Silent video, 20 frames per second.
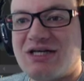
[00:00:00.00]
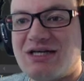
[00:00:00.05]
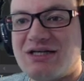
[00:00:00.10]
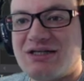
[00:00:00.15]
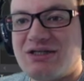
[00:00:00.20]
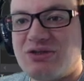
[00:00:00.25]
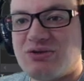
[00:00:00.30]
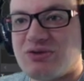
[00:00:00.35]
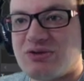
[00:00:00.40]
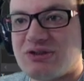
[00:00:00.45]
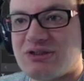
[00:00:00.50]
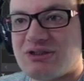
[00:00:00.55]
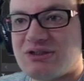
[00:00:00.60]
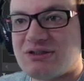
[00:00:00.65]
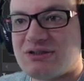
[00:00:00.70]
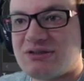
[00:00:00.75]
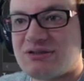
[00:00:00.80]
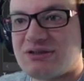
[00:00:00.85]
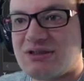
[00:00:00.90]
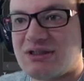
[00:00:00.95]
got
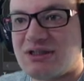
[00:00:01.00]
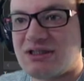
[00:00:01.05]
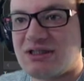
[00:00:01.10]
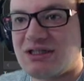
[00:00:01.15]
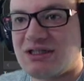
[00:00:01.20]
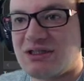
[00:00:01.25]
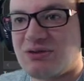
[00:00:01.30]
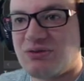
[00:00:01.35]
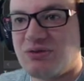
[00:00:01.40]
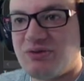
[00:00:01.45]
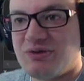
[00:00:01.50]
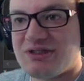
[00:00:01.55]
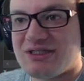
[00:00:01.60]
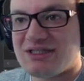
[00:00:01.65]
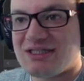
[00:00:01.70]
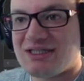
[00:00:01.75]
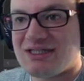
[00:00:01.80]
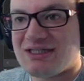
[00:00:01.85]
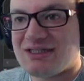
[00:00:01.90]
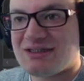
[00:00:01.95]
nuked. What was
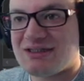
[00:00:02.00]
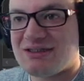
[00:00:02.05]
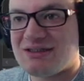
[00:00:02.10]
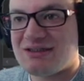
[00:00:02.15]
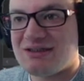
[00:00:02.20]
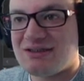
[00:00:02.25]
that?